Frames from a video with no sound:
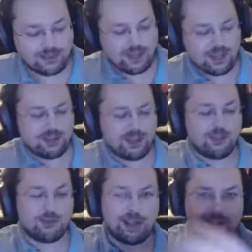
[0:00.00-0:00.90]
At the
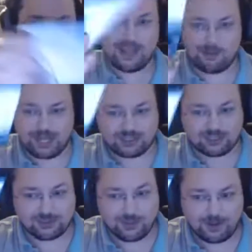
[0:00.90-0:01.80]
other end, I have an
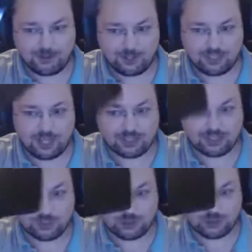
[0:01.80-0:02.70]
Nexus 5, which
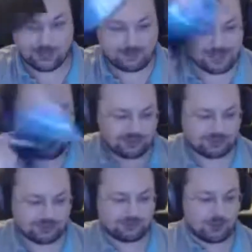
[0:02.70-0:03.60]
lasts a good 20
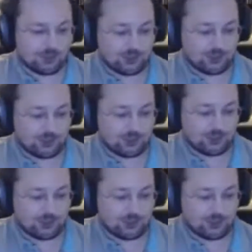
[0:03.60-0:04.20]
minutes on a good day.